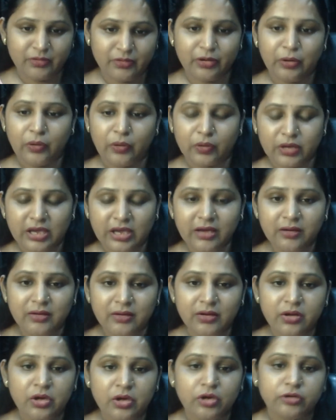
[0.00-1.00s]
Okay,
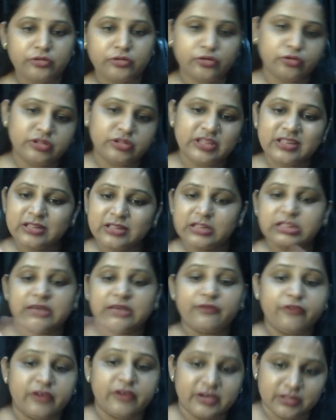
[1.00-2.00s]
so this is
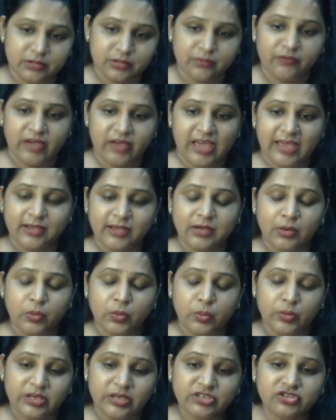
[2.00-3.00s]
the first fact,
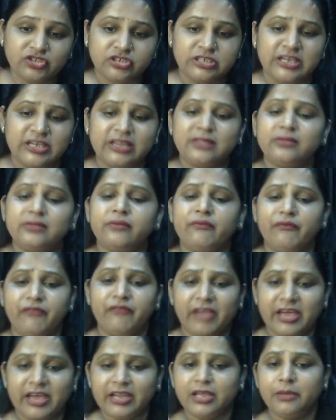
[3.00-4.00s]
which is a
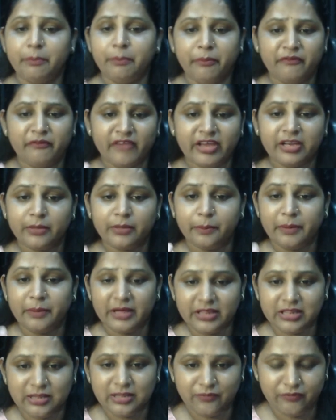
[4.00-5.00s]
very
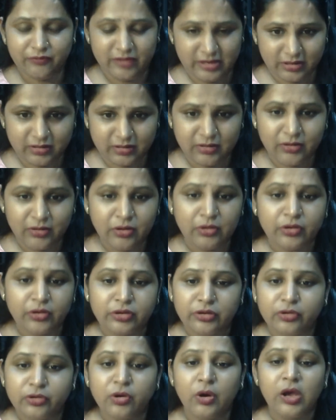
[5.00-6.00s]
basic fact.
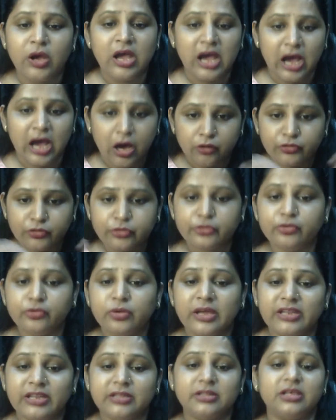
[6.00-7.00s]
You know, how you do
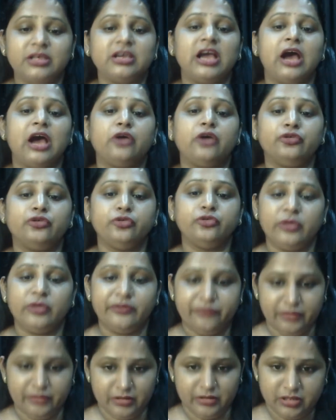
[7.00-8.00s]
anything, how you do
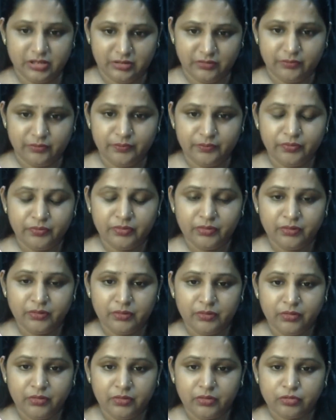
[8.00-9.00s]
everything.
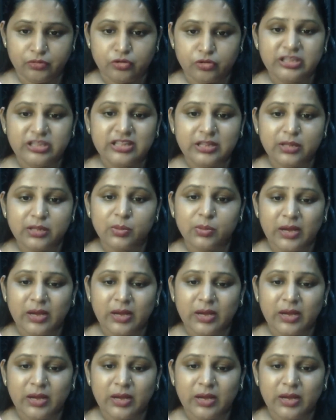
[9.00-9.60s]
So this is